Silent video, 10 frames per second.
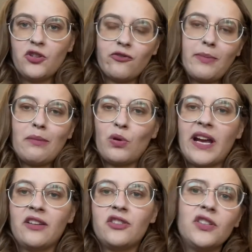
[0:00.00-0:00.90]
of my
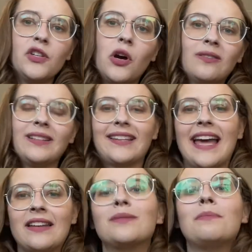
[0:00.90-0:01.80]
brand, you know, like
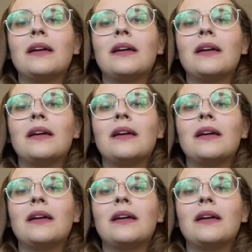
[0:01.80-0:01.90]
that